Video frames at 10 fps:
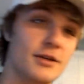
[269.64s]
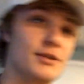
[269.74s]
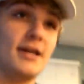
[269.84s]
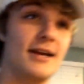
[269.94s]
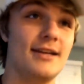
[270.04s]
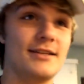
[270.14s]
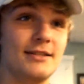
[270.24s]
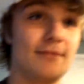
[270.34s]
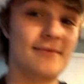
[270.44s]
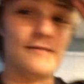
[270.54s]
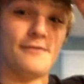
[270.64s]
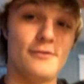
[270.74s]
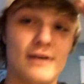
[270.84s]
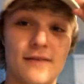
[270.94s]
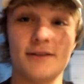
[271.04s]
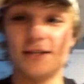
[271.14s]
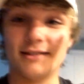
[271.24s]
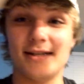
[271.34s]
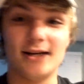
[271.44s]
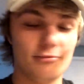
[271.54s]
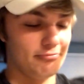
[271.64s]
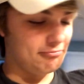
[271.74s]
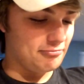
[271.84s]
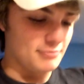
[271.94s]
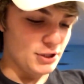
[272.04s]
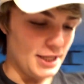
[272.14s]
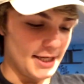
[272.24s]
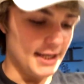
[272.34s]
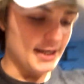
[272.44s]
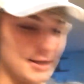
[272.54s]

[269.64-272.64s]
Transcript: So, yeah, if you haven't checked it out, check it